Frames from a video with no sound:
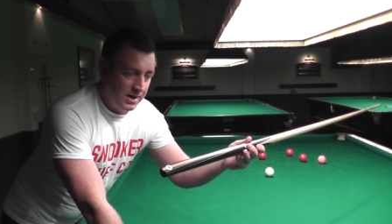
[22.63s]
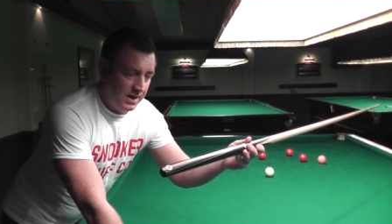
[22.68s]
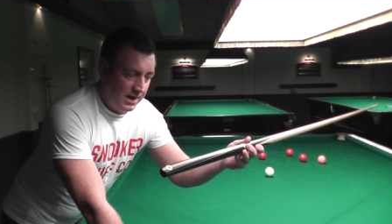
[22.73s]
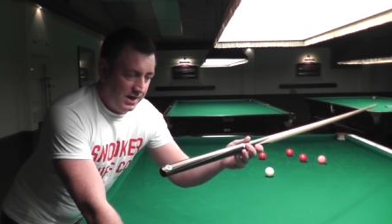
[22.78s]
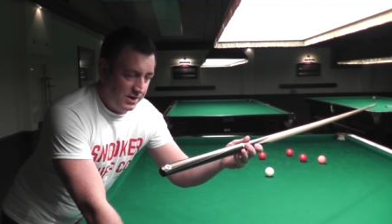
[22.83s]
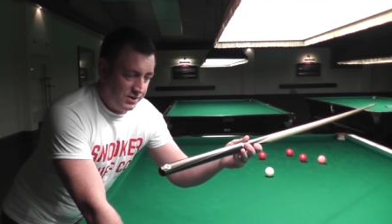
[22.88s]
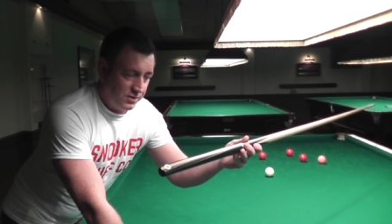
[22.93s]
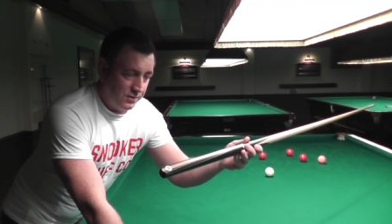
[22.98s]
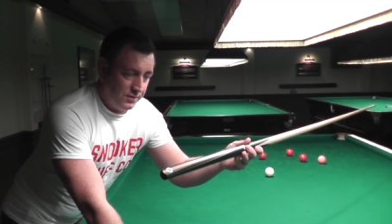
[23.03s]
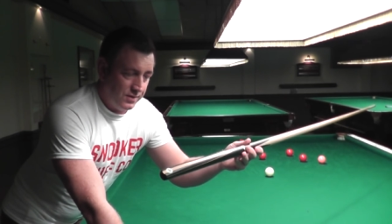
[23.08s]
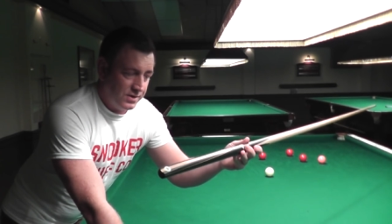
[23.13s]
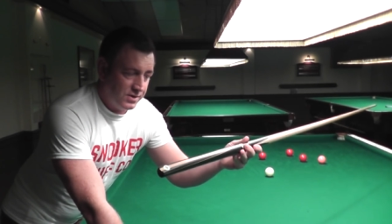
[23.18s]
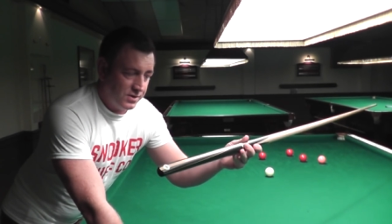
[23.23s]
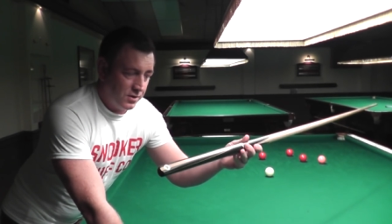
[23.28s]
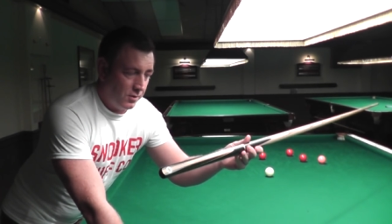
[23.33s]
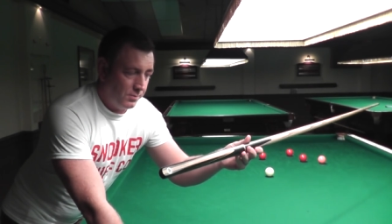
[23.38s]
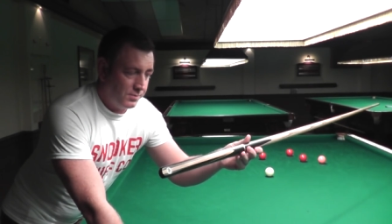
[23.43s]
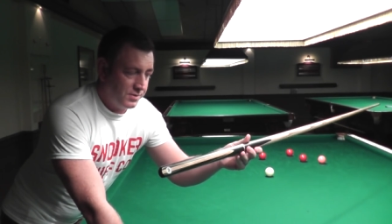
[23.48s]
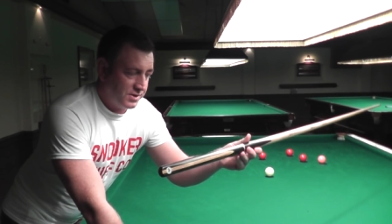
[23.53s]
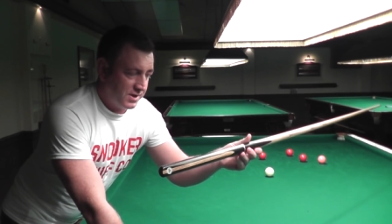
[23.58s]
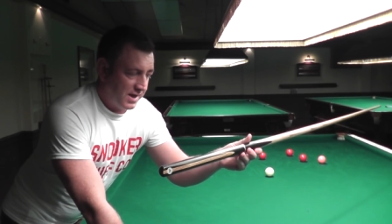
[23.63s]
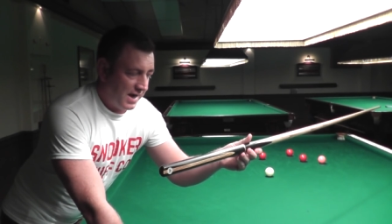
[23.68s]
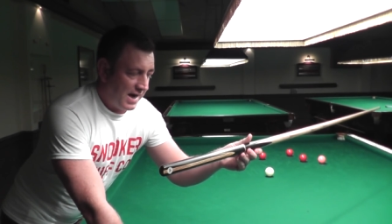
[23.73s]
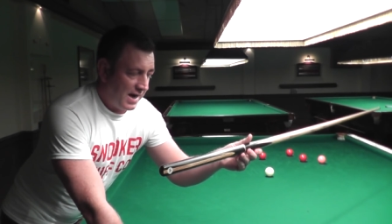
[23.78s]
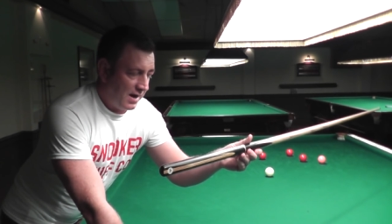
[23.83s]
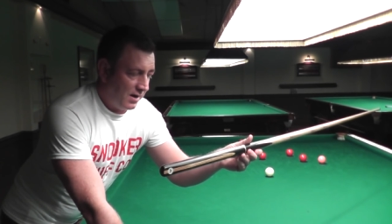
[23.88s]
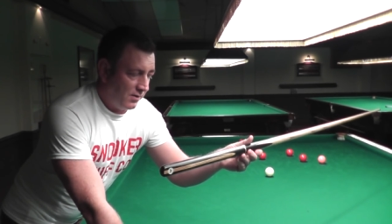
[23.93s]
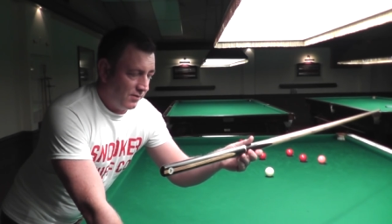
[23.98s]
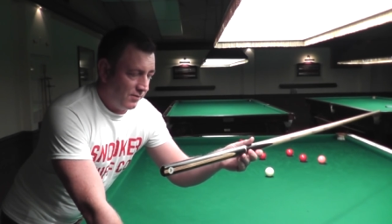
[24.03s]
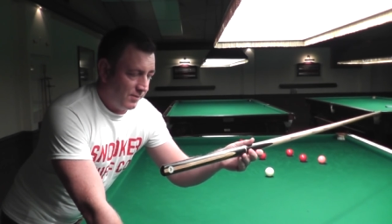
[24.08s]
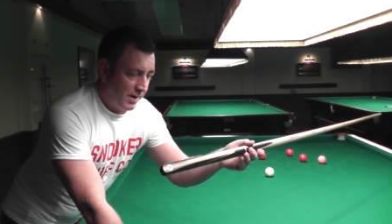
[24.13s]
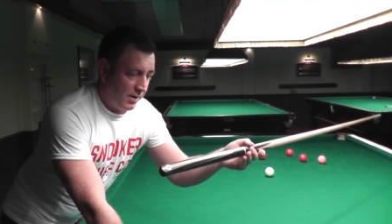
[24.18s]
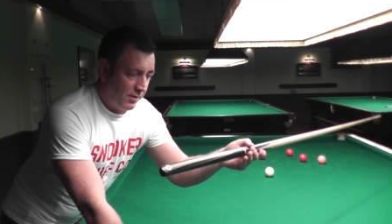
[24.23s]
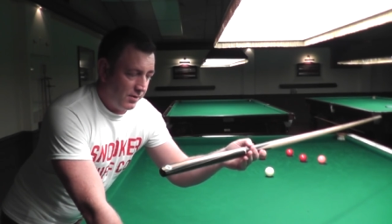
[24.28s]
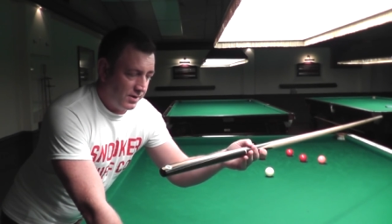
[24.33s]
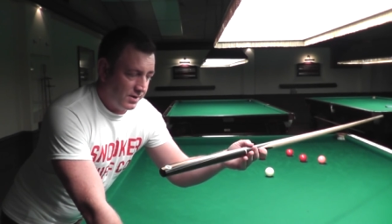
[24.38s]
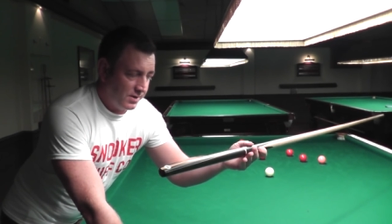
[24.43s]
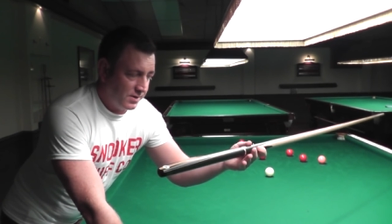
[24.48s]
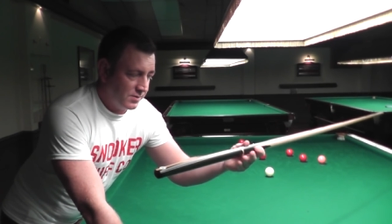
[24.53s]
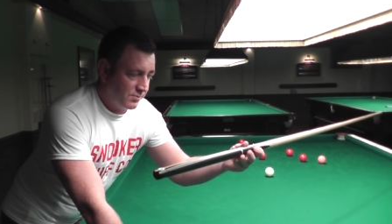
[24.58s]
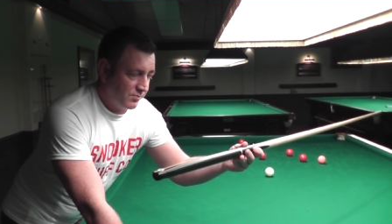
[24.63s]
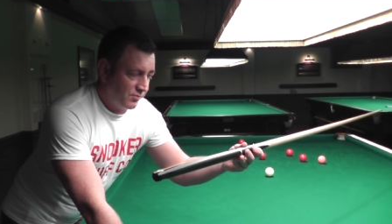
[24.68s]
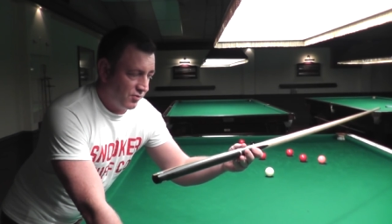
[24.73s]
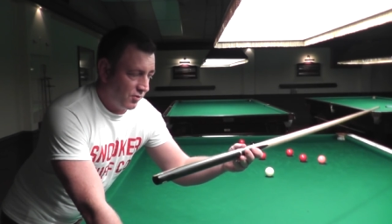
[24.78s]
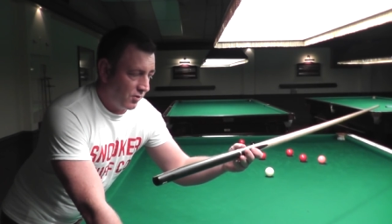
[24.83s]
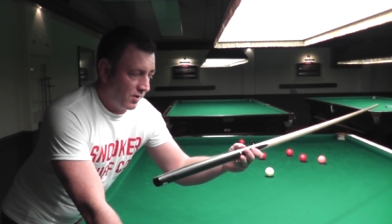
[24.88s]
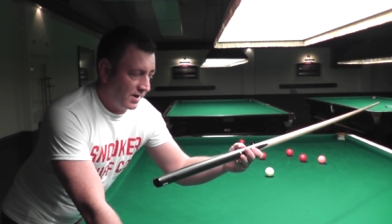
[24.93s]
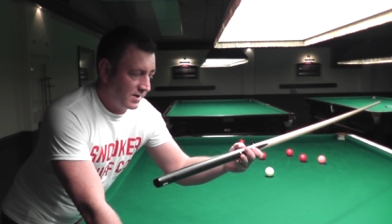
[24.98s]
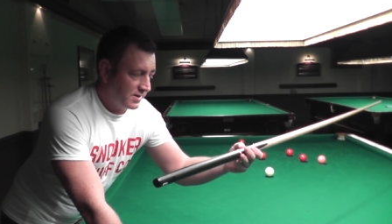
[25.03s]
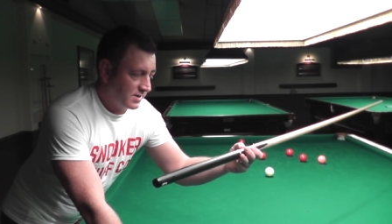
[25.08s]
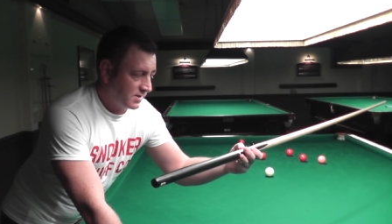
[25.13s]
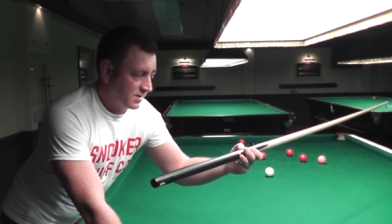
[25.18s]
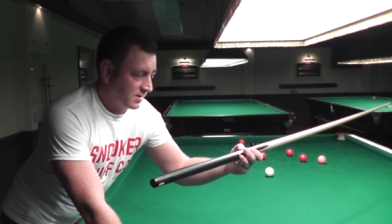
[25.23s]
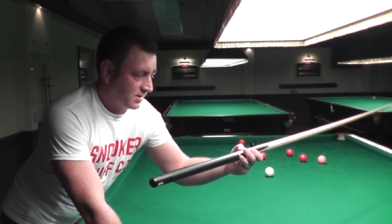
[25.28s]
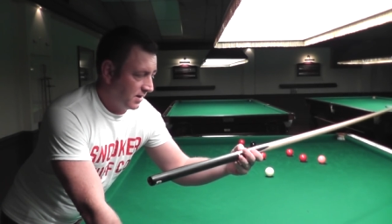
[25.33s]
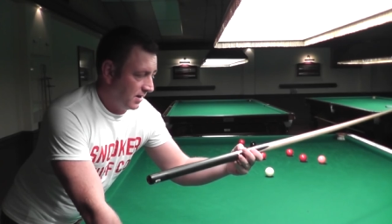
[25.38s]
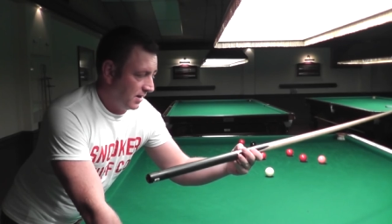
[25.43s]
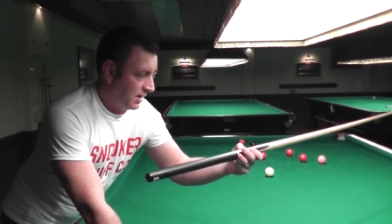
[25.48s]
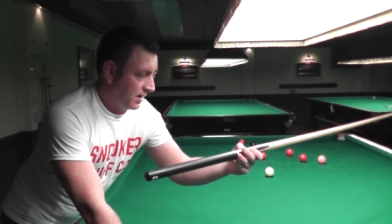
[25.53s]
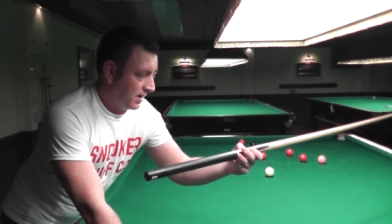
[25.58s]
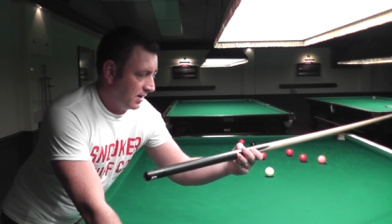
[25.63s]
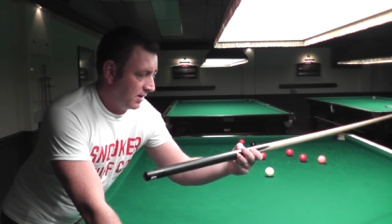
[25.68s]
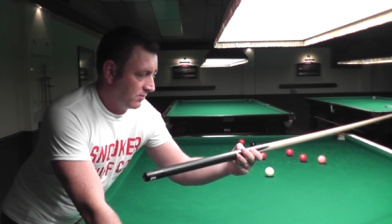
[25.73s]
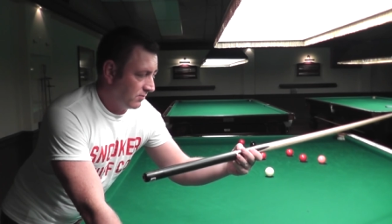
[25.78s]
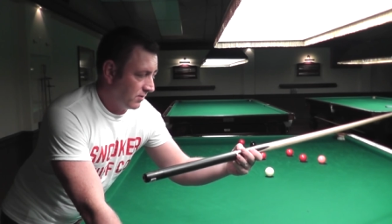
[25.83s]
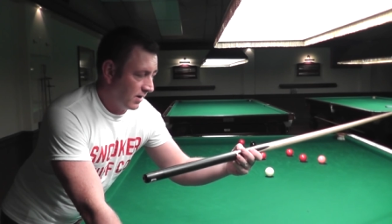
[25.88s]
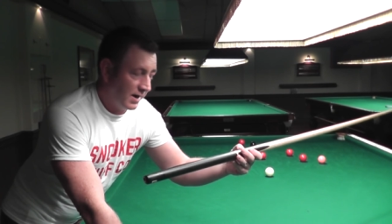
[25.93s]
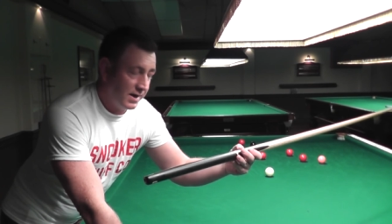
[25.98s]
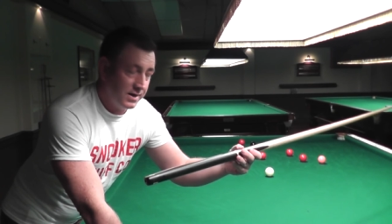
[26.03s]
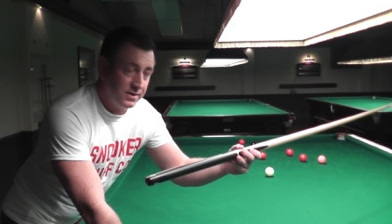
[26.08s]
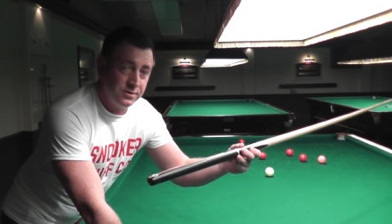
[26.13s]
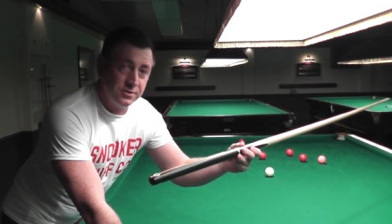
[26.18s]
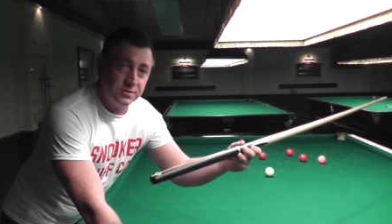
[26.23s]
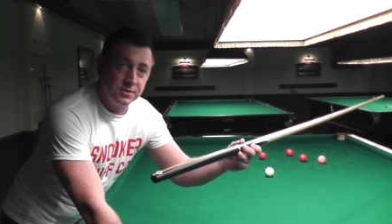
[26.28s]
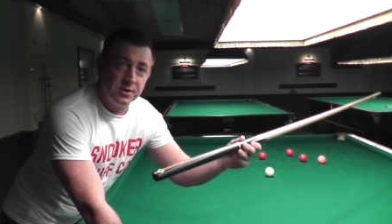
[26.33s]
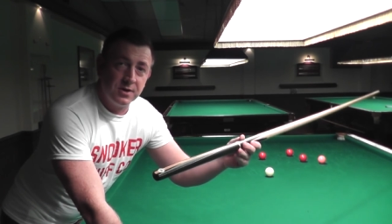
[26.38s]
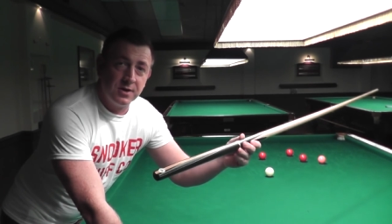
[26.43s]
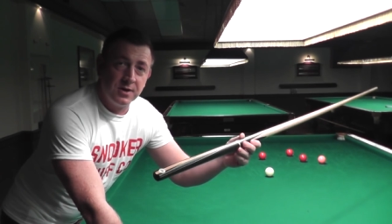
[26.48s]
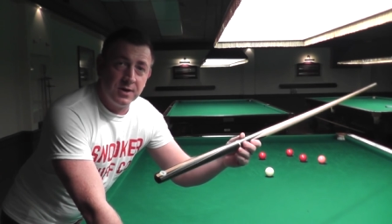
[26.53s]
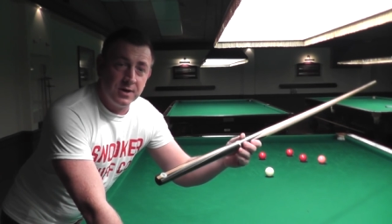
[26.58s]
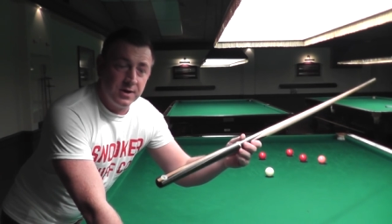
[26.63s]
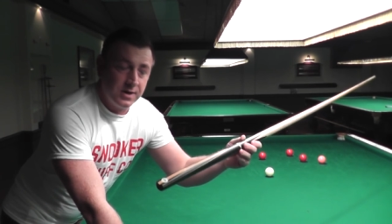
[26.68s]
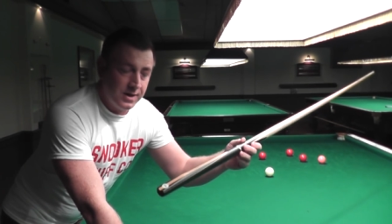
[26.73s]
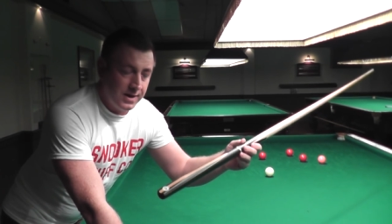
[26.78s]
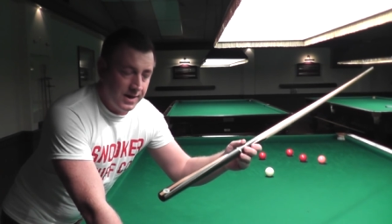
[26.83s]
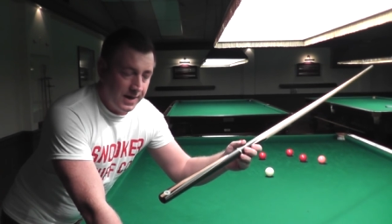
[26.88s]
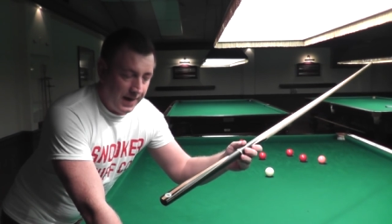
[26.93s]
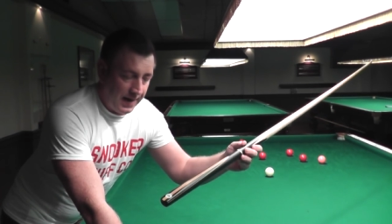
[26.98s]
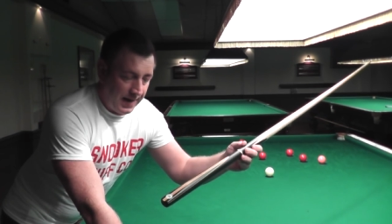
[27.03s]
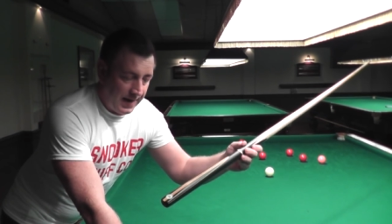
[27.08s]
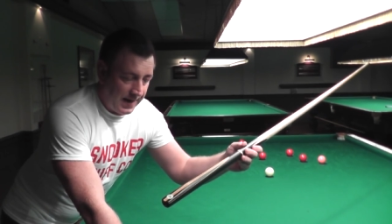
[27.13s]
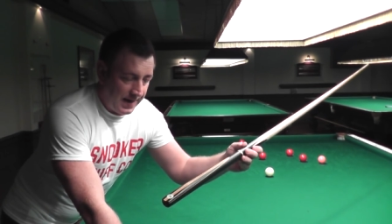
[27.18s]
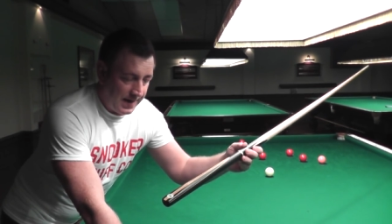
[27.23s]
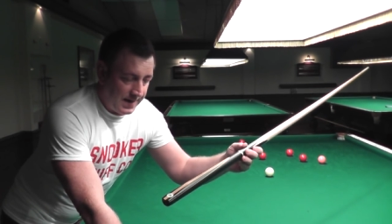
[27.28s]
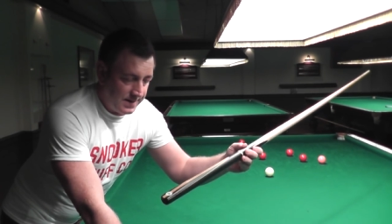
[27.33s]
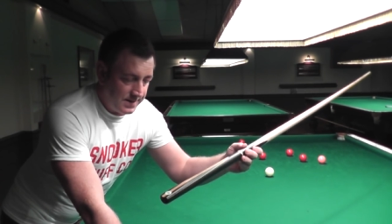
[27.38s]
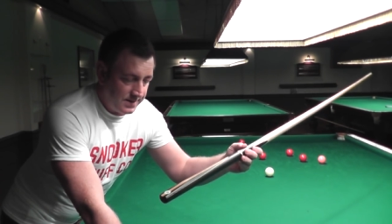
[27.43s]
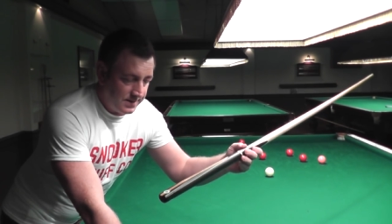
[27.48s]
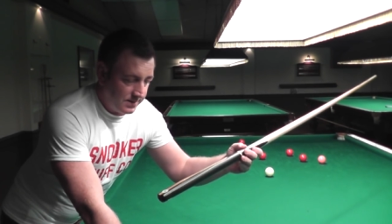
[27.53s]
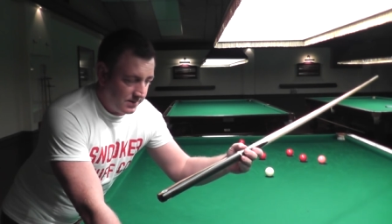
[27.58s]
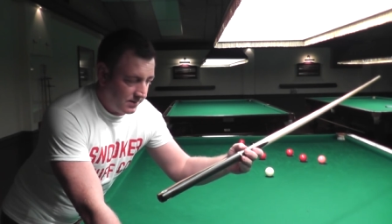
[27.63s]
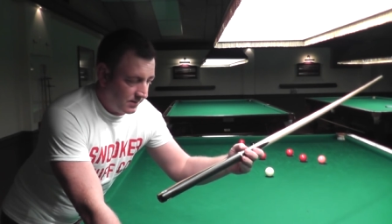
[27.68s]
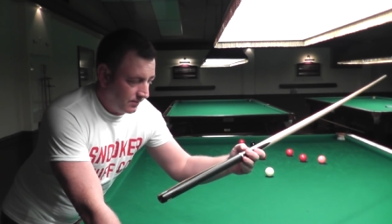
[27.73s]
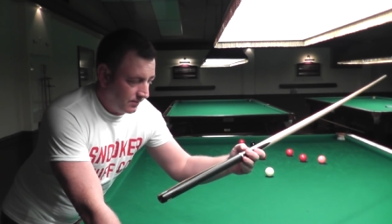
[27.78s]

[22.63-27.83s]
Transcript: It's on the top scale of Peradon's price uh, range and